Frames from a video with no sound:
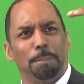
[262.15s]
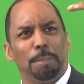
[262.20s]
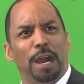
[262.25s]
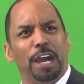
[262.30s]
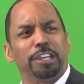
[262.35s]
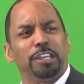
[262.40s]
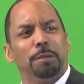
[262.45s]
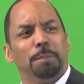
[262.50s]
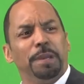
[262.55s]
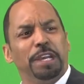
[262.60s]

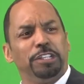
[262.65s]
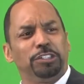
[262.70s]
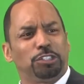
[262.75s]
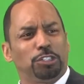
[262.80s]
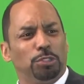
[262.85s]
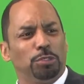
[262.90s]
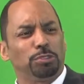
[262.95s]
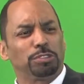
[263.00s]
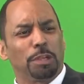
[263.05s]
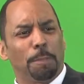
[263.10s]

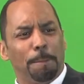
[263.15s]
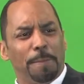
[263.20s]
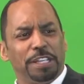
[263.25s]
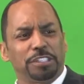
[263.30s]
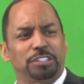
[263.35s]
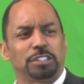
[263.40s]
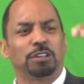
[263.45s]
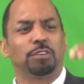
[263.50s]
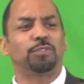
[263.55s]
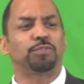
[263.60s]
monumental
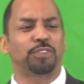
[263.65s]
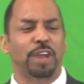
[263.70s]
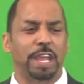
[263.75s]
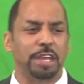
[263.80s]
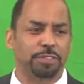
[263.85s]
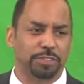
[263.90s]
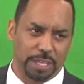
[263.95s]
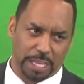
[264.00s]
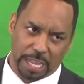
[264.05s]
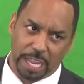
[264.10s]
dimension of
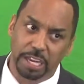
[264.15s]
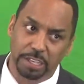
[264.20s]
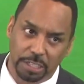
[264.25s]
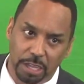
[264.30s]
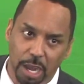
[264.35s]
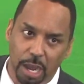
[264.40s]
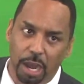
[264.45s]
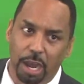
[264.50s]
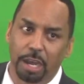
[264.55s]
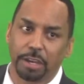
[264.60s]
faith in
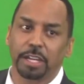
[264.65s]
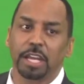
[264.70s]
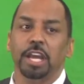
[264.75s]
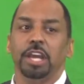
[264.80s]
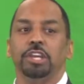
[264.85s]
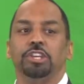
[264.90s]
God,